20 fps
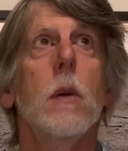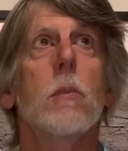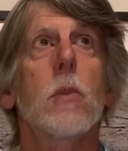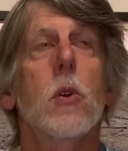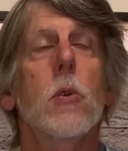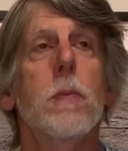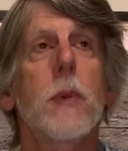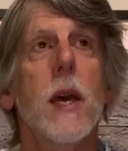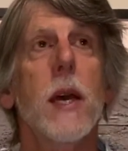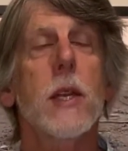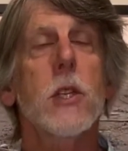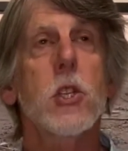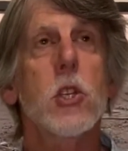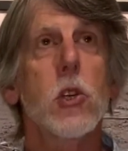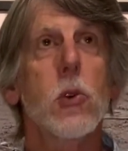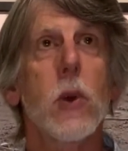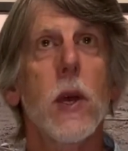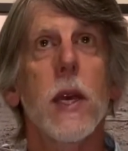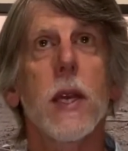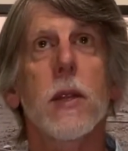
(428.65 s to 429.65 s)

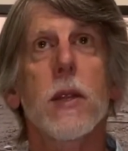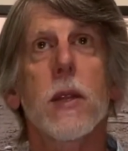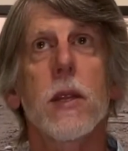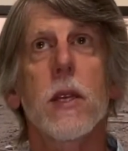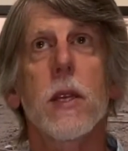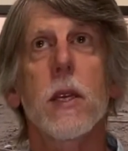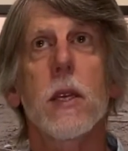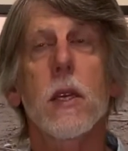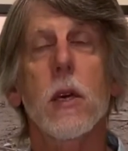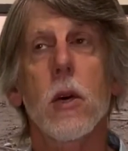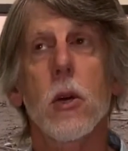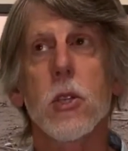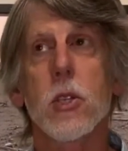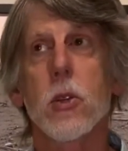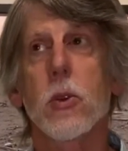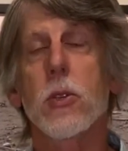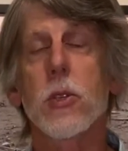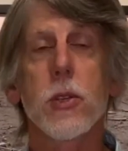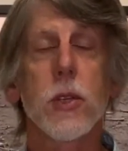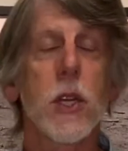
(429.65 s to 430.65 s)
perpetuate the
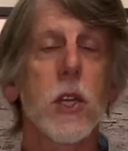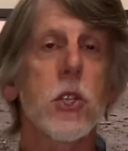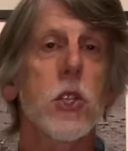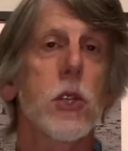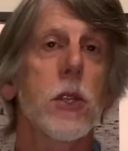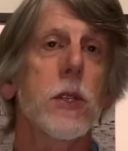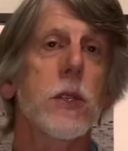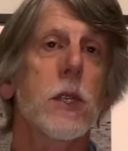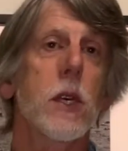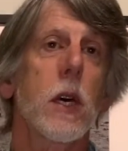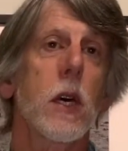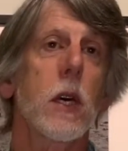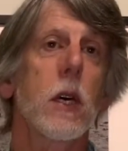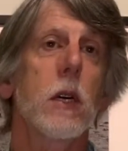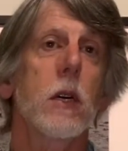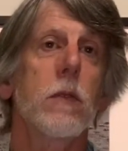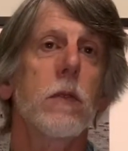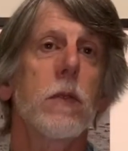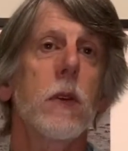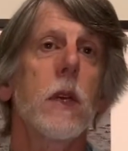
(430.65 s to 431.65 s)
cultural traditions
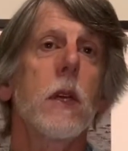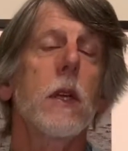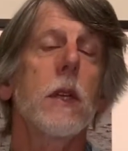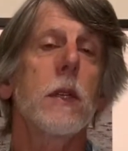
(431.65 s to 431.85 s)
of